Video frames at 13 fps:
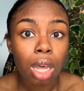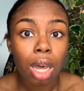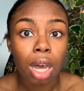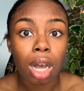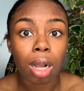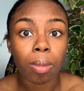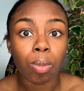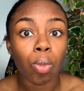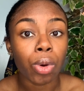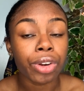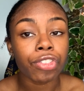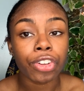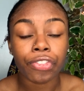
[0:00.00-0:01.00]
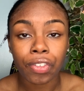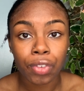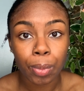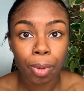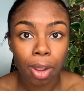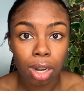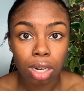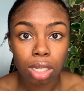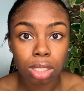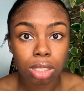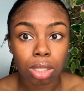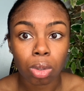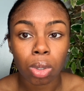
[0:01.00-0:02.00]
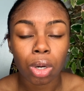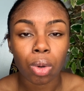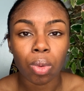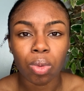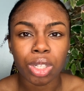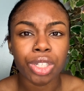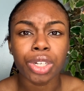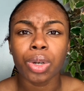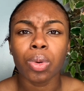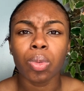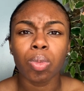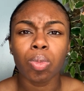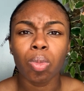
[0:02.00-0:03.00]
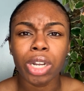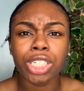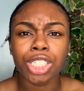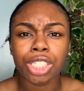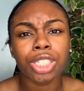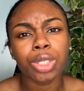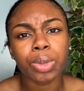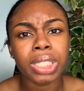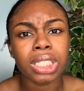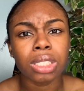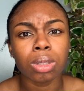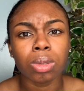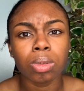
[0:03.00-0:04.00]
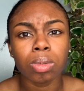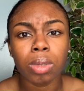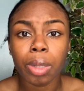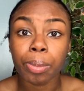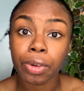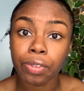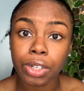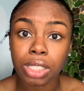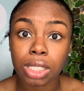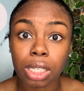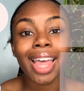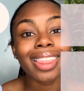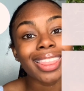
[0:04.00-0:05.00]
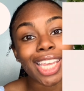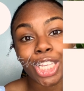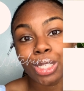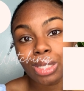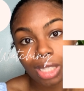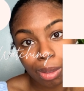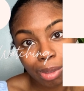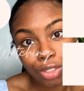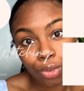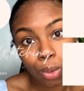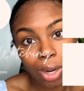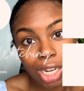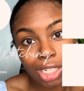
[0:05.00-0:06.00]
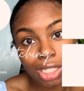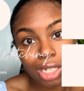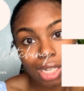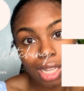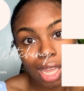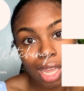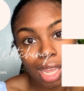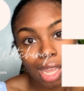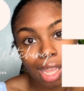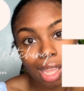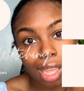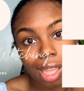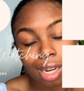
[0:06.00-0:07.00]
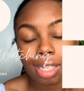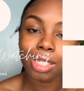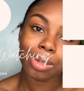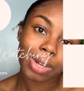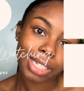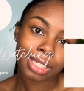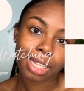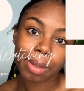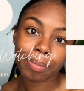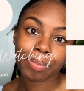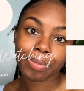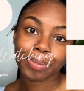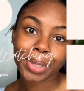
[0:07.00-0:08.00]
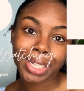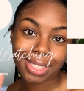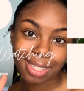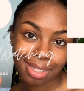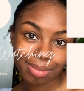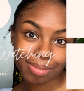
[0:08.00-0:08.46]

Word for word: um, one of your favorite products, or, you know, what you're doing to improve your skin. Thank you so much for watching, and until next time, peace.